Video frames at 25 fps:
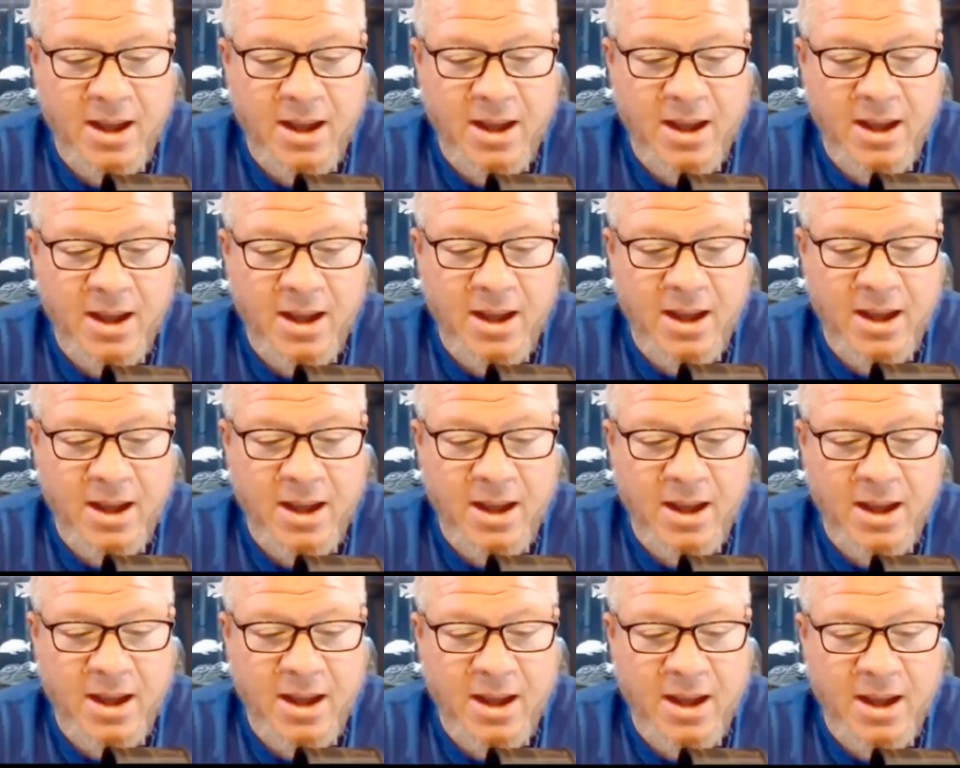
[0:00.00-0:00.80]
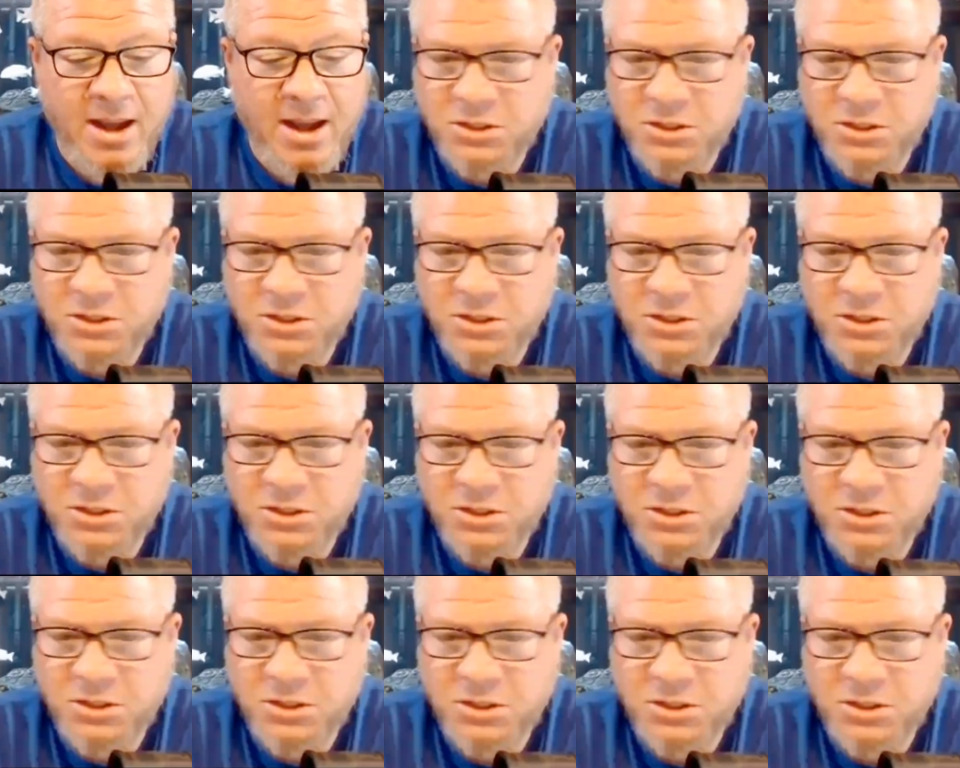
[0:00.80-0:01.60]
the, the fish load
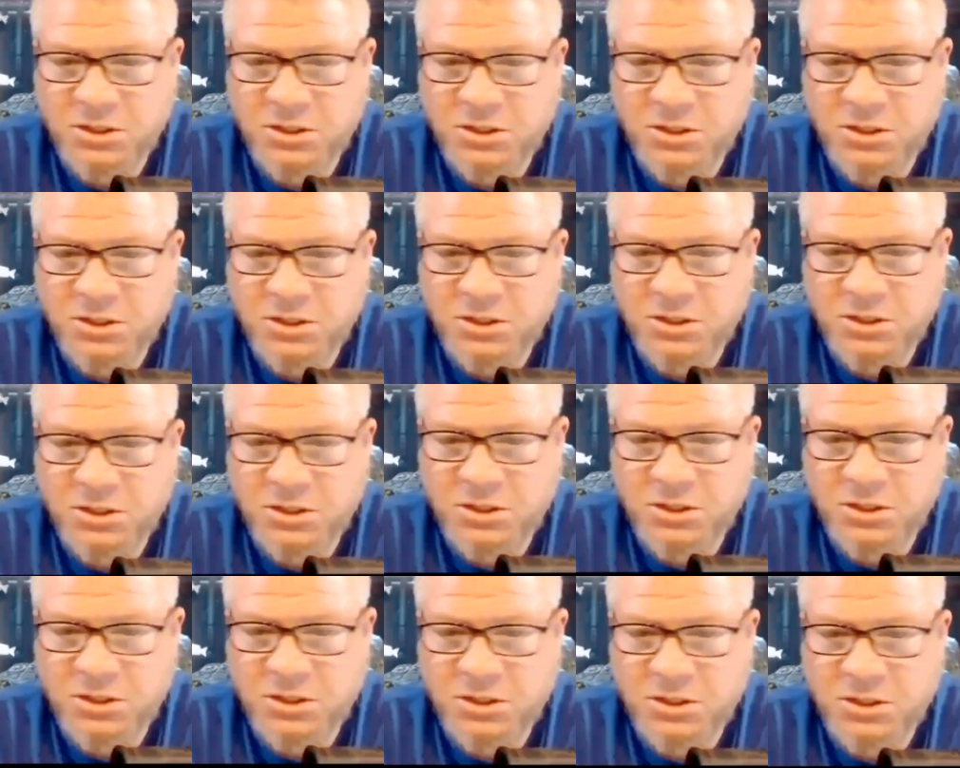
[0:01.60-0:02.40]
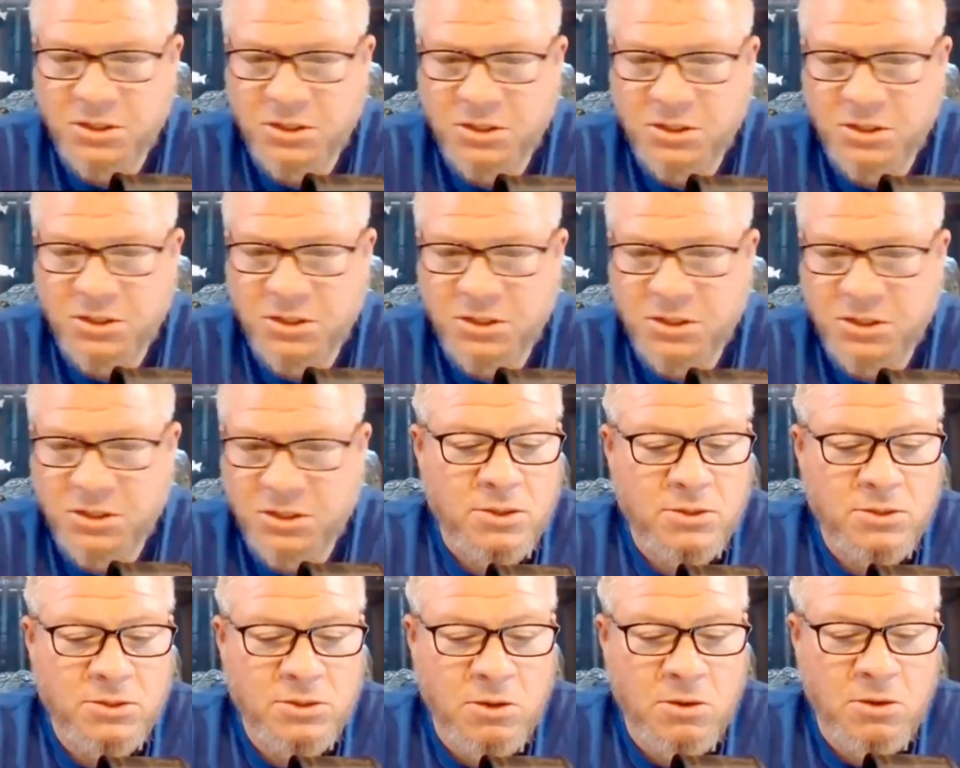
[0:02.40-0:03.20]
isn't balanced yet.
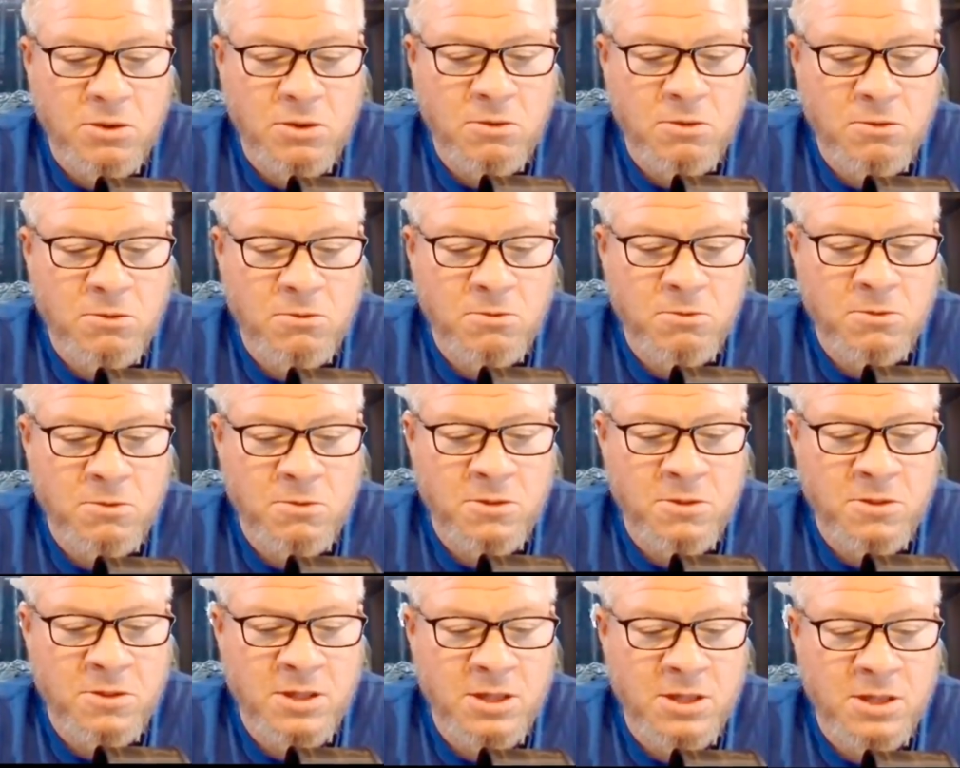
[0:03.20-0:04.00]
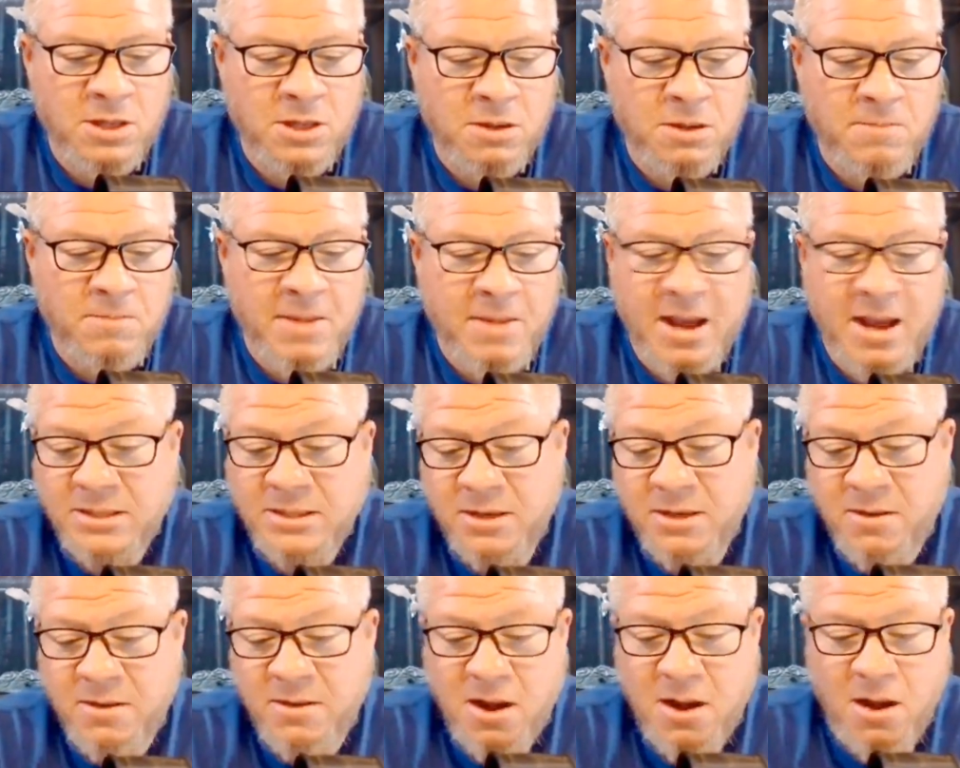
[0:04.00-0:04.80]
So the
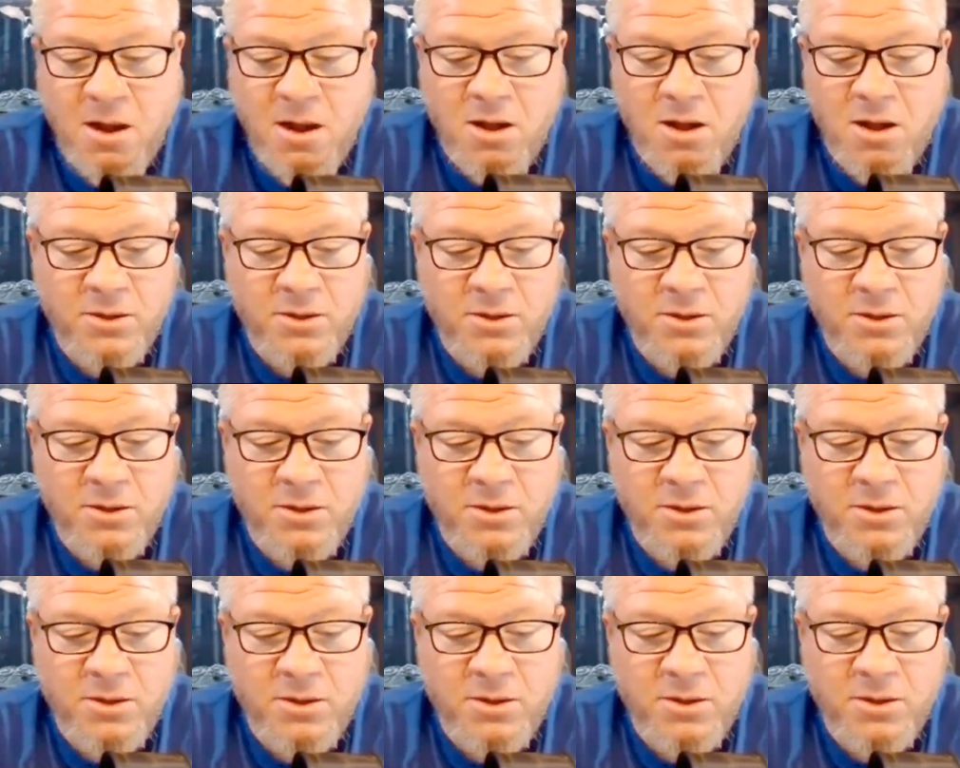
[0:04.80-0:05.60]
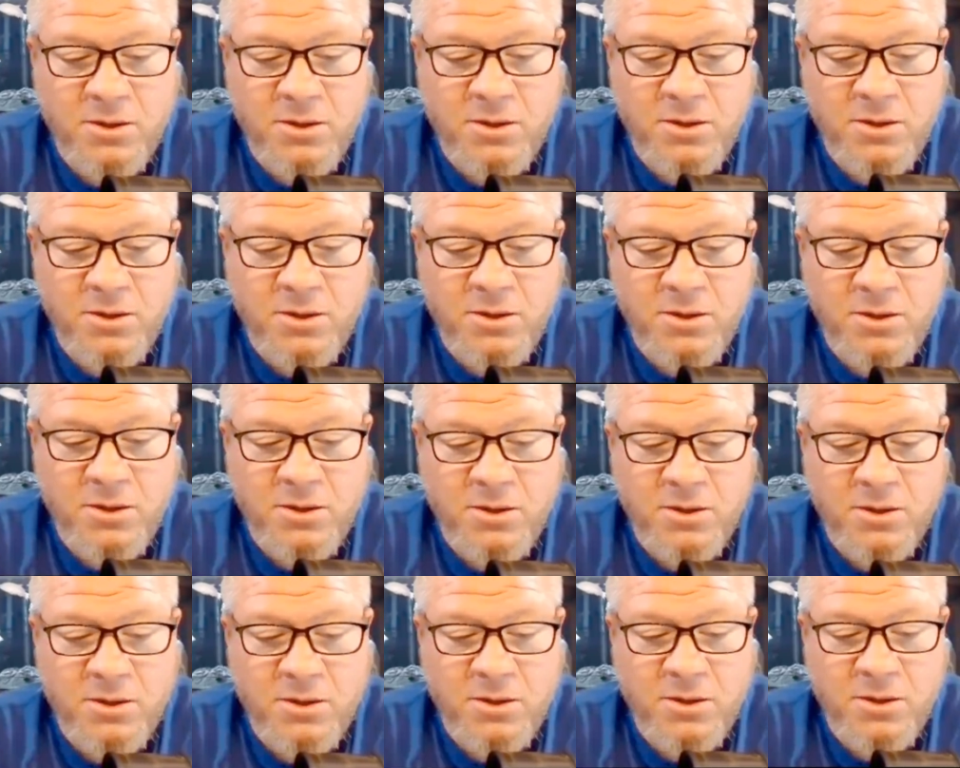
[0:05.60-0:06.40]
bacteria colony has to catch
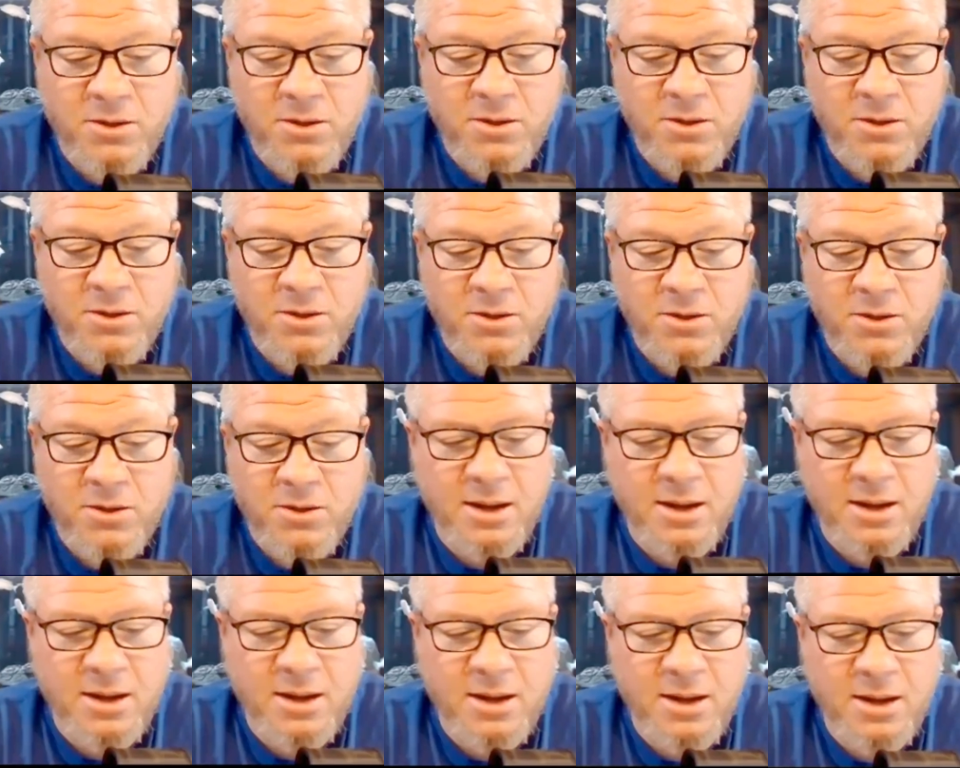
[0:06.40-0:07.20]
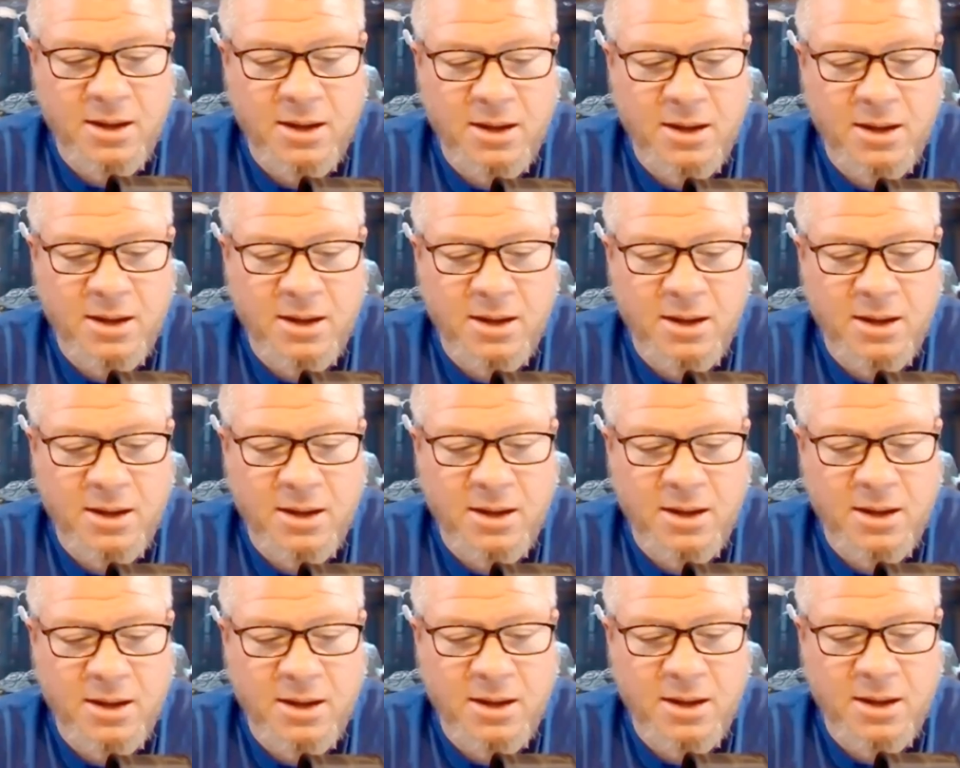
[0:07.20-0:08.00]
up with that. And in the
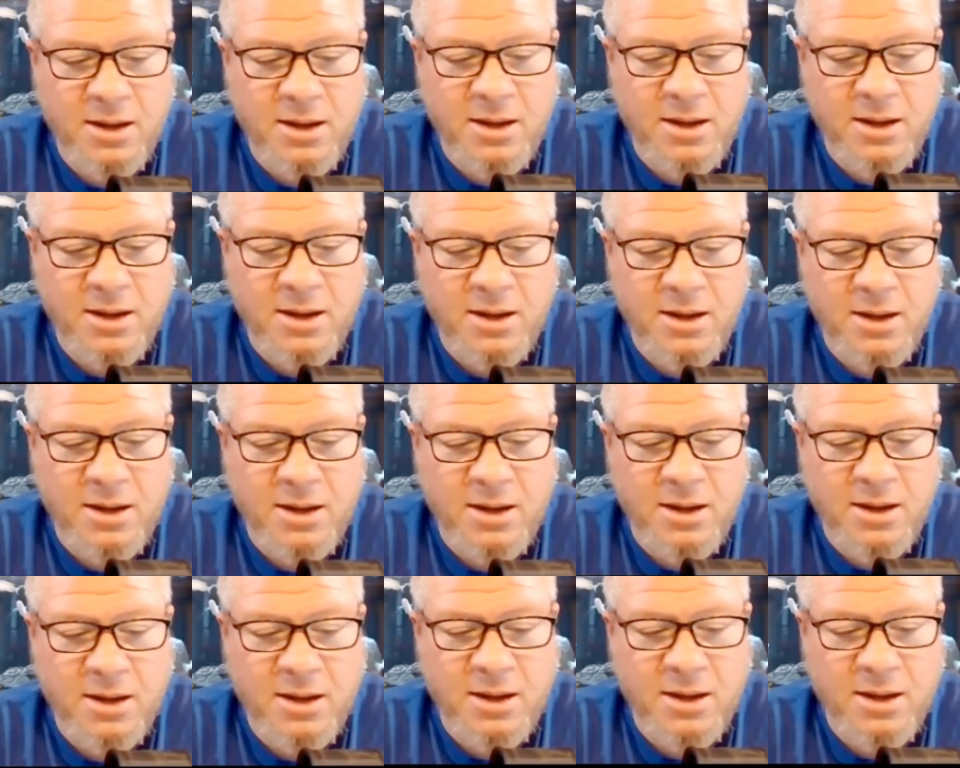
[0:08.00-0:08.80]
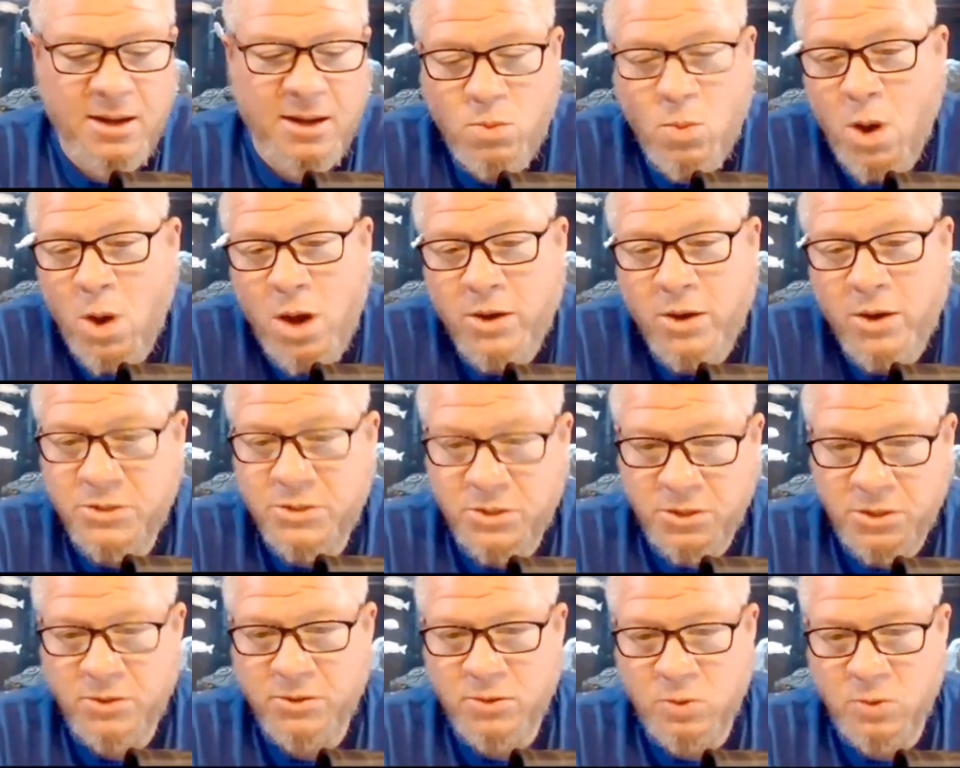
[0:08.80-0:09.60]
process, you know, water
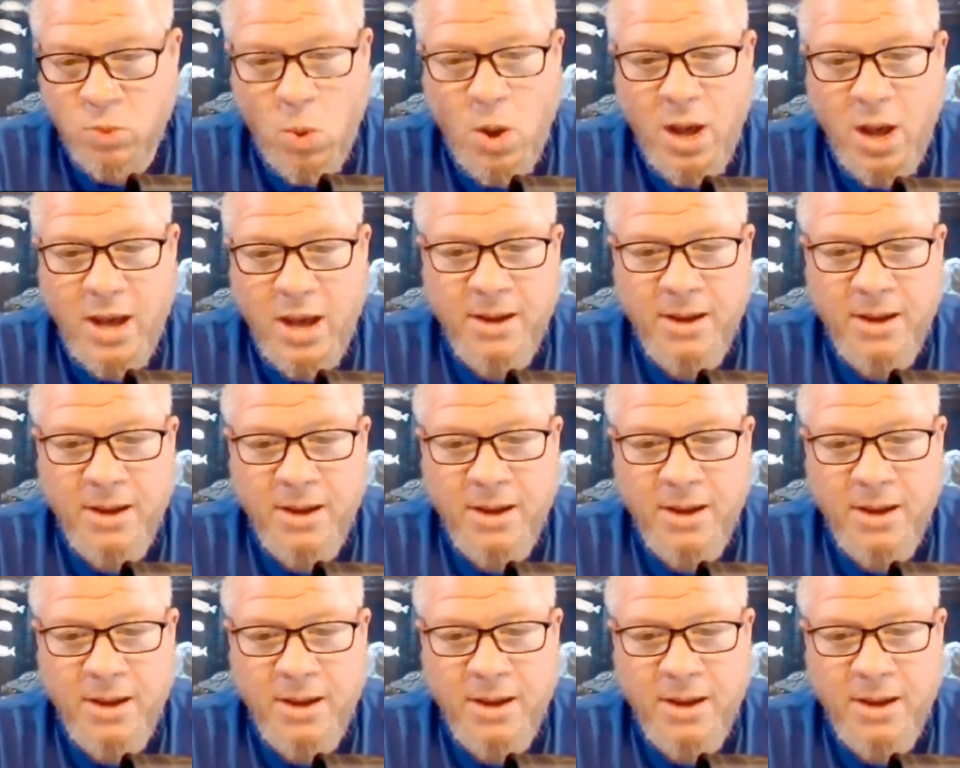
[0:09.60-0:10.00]
turns white.